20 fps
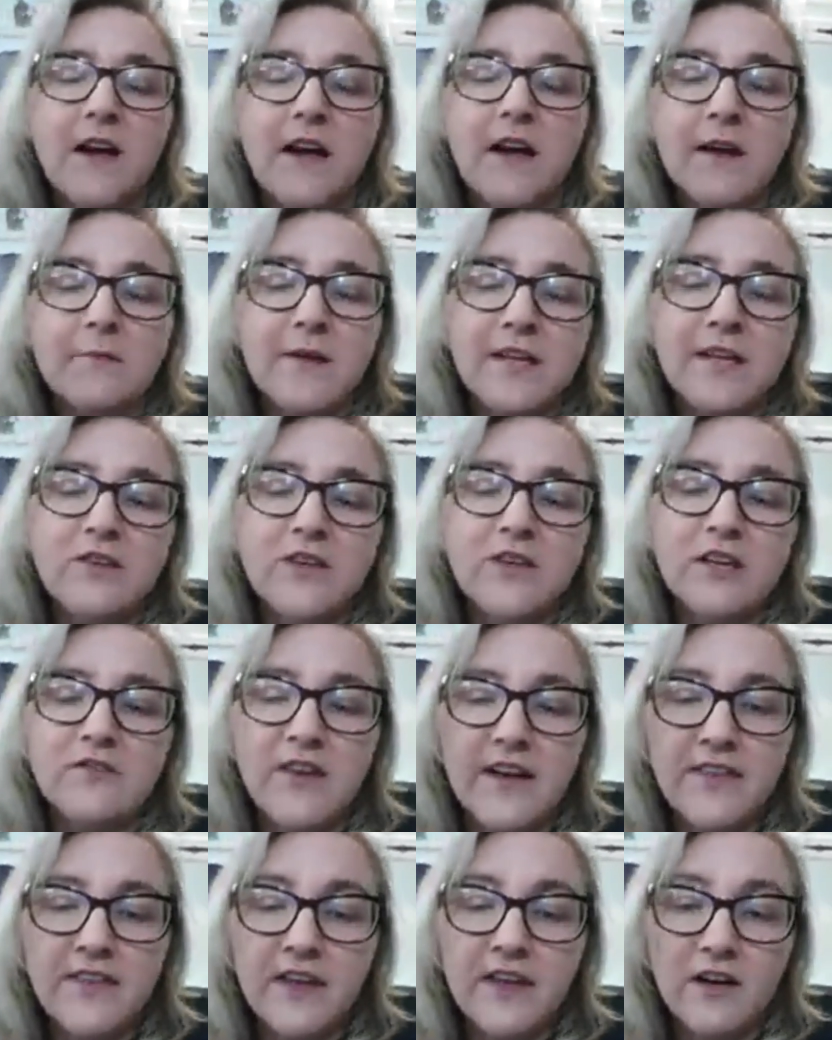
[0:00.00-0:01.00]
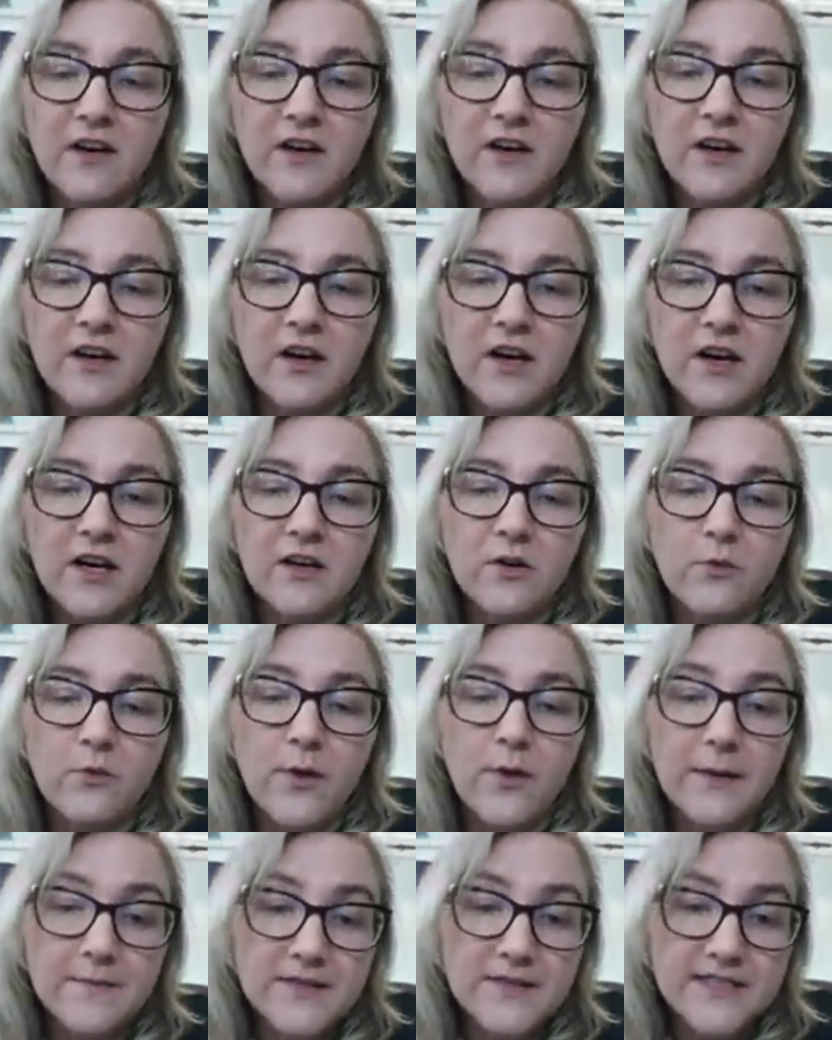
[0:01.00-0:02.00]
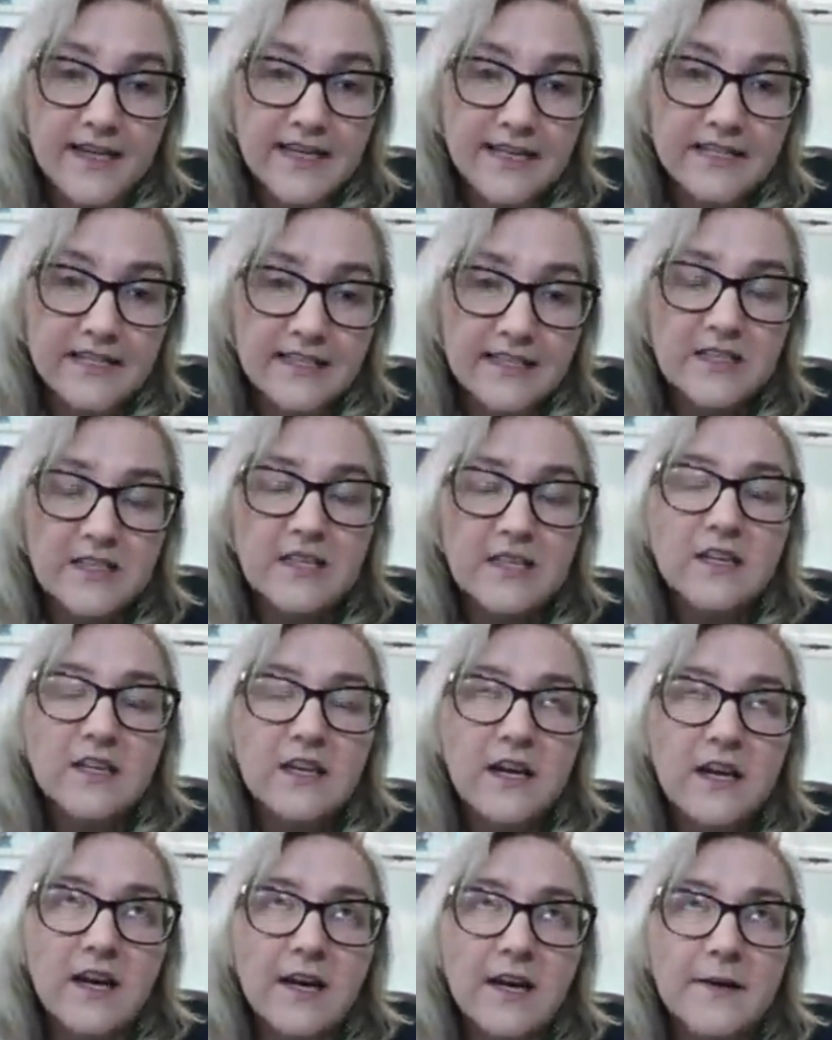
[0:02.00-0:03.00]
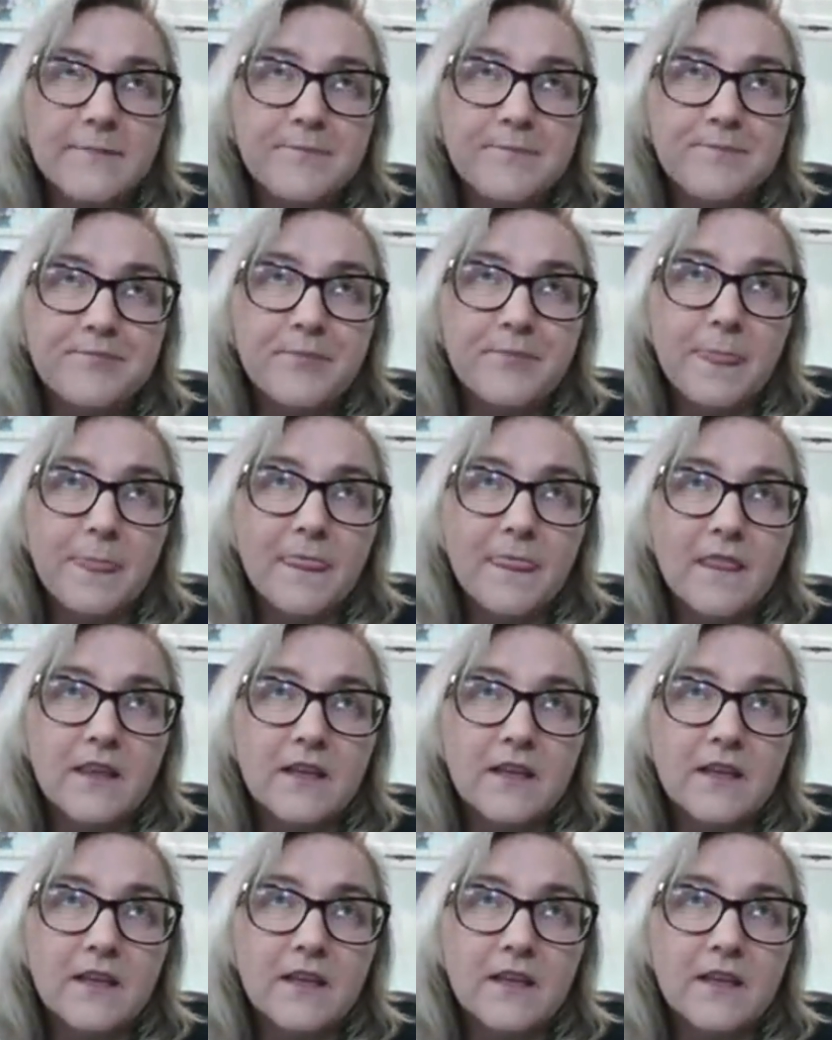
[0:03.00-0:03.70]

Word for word: Um, and you can find that on our website. Um,